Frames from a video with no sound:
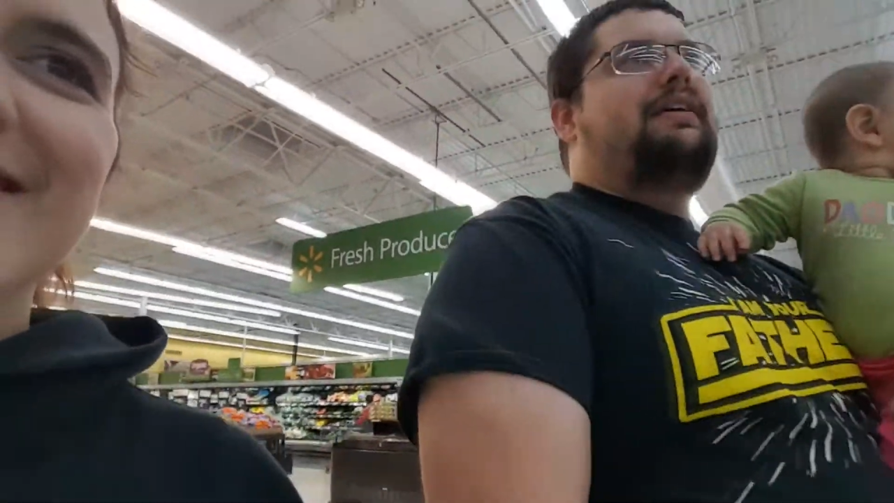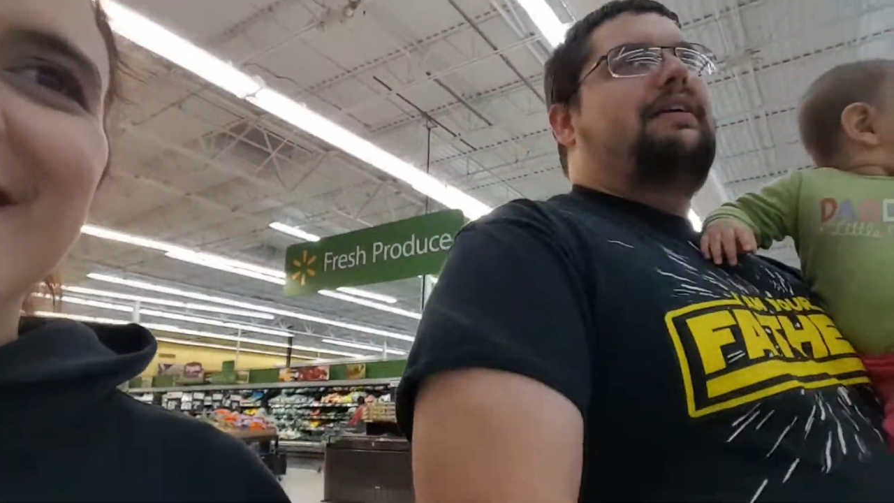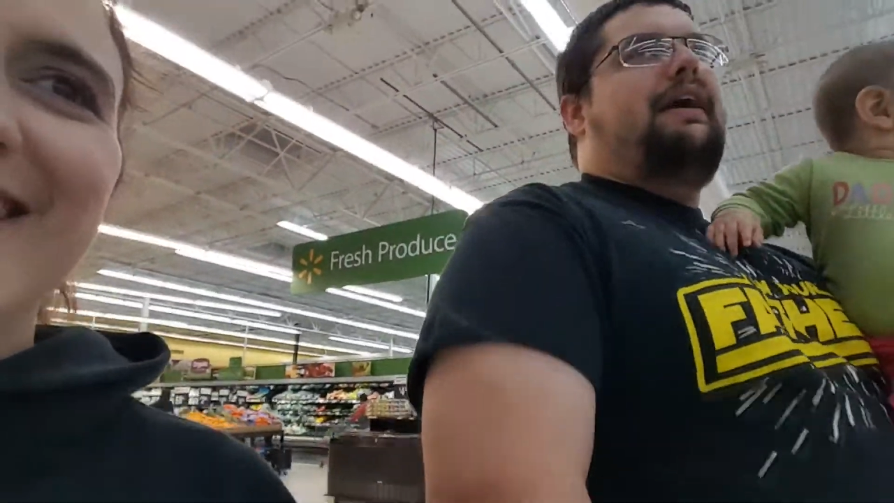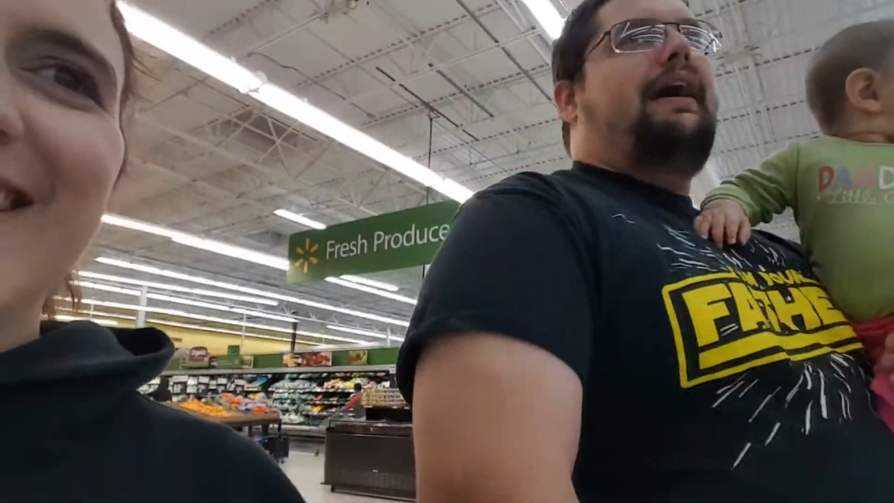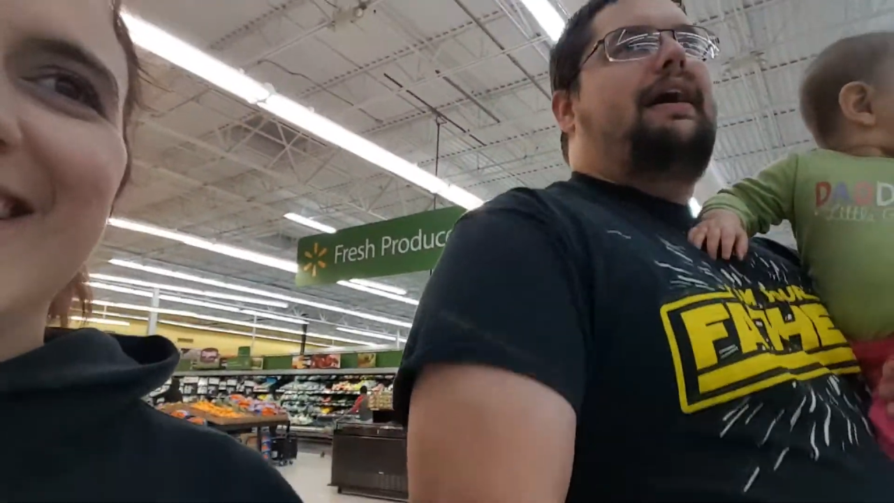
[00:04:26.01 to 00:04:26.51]

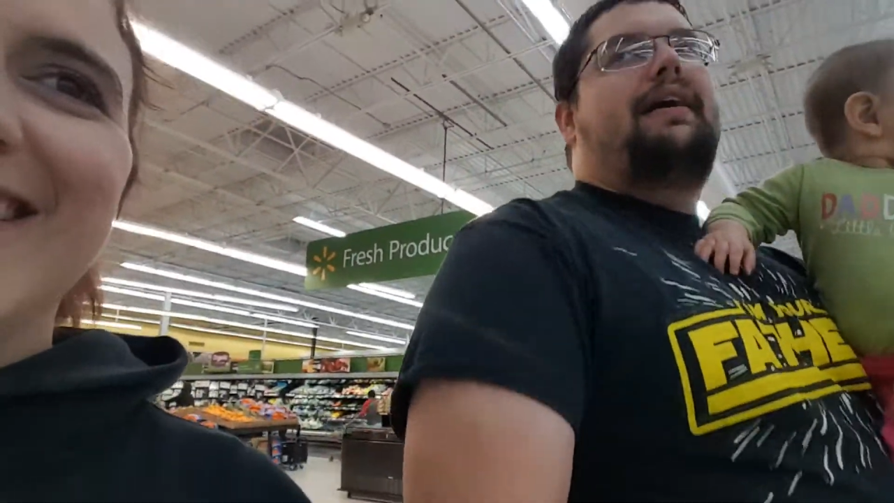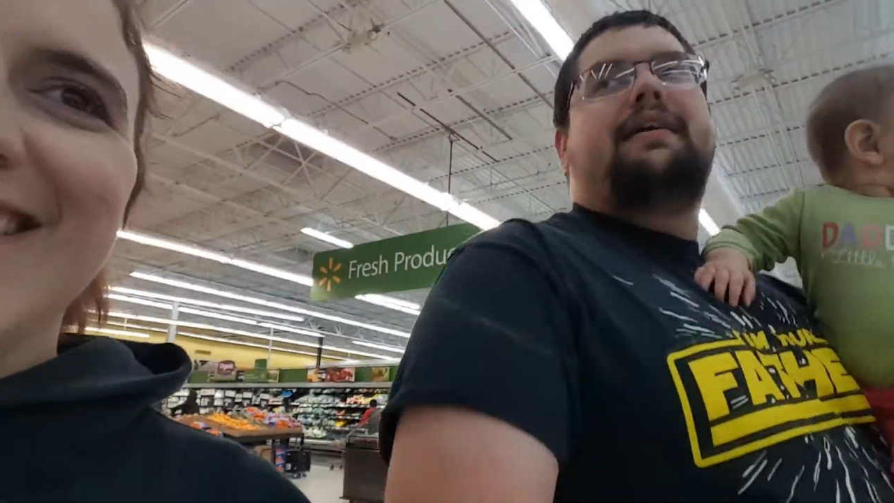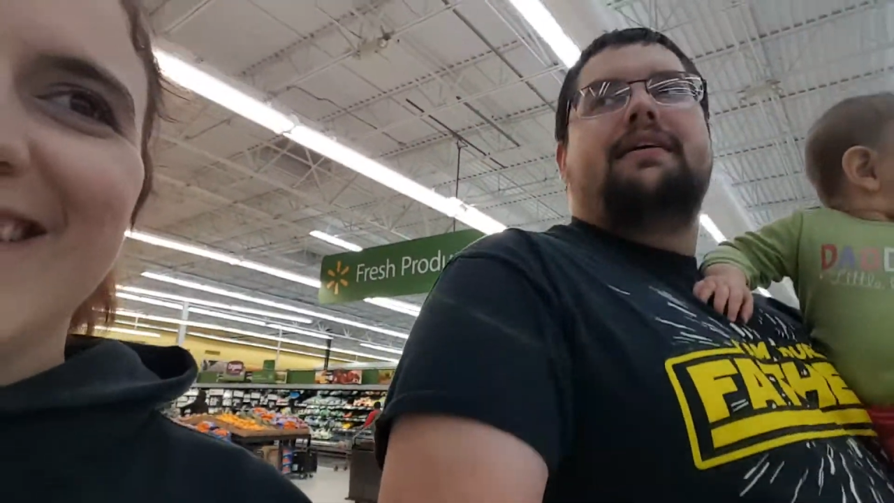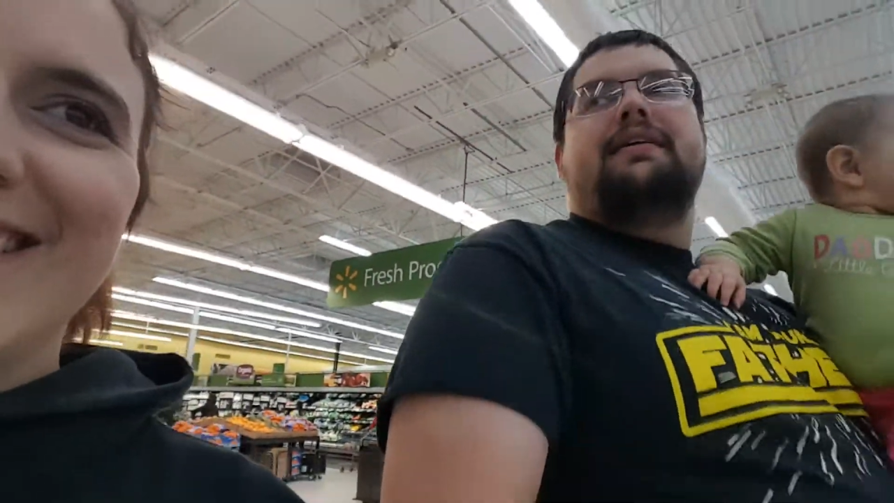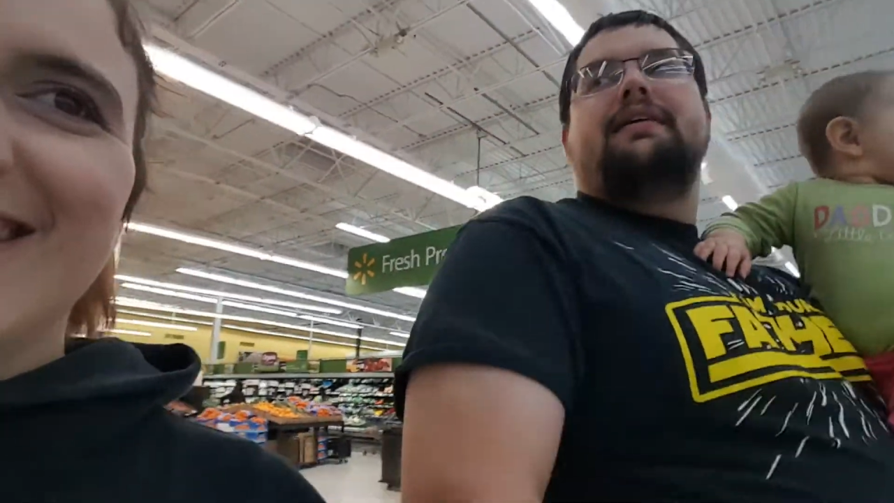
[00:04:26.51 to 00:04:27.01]
Yeah,
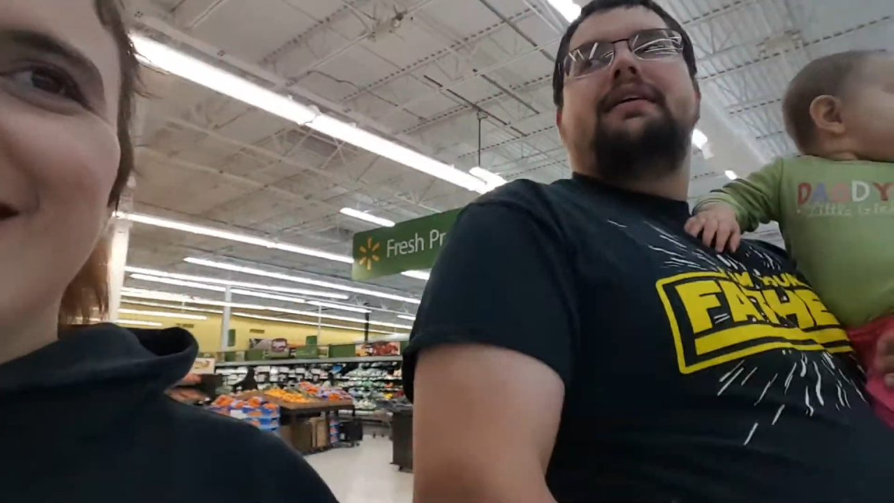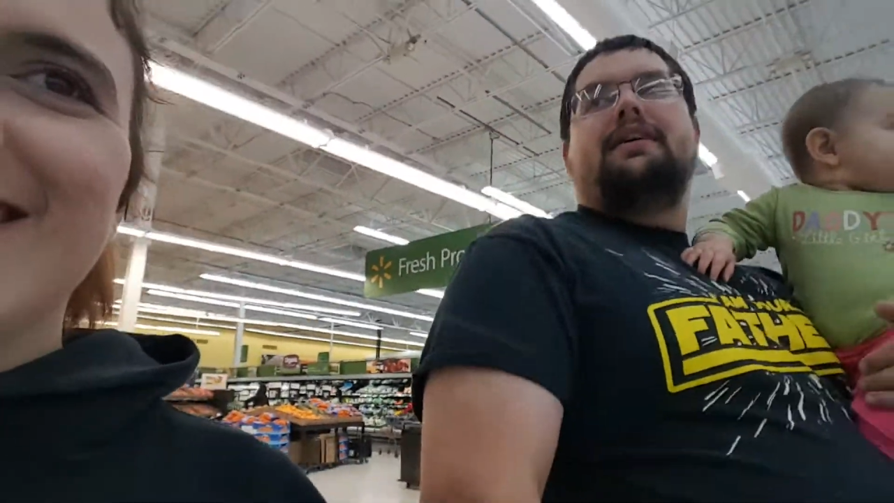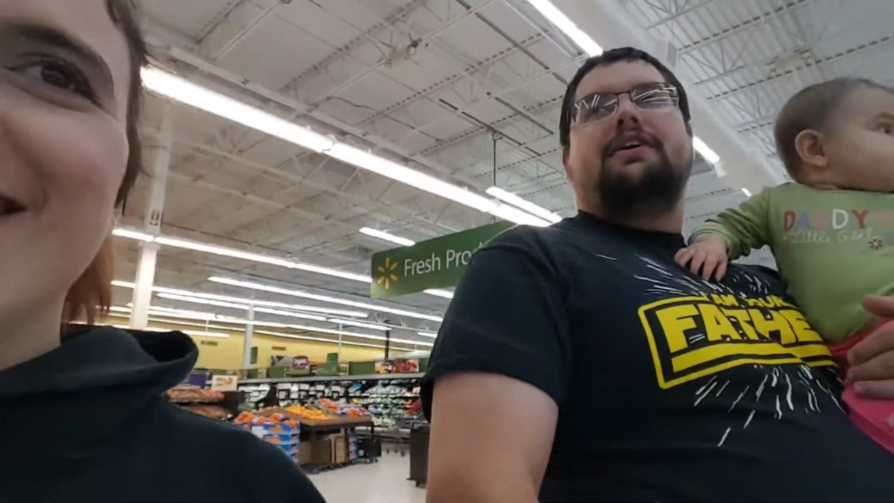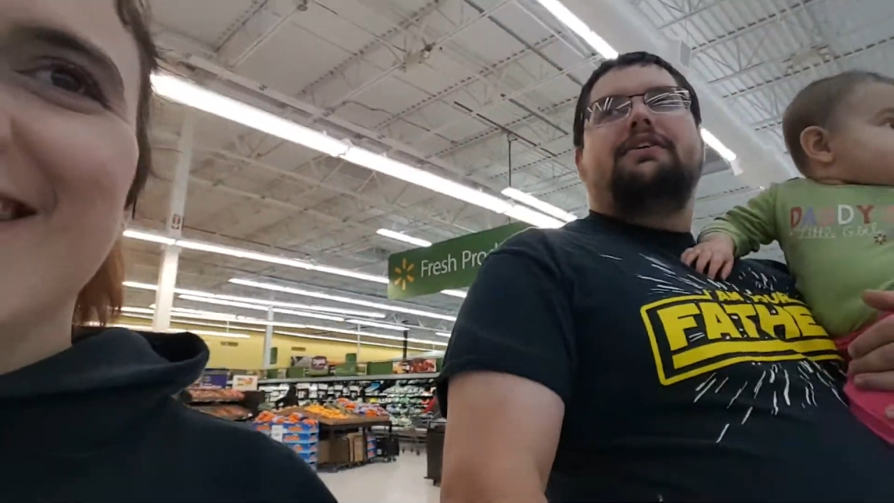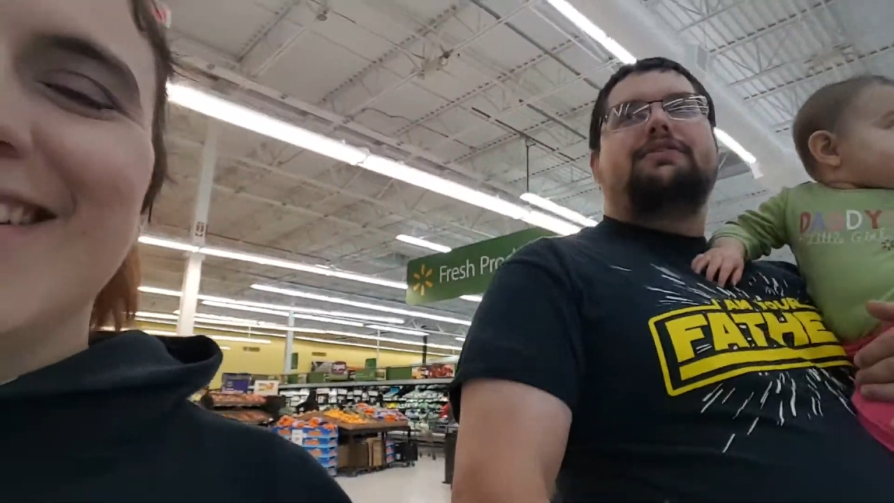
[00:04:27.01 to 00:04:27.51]
you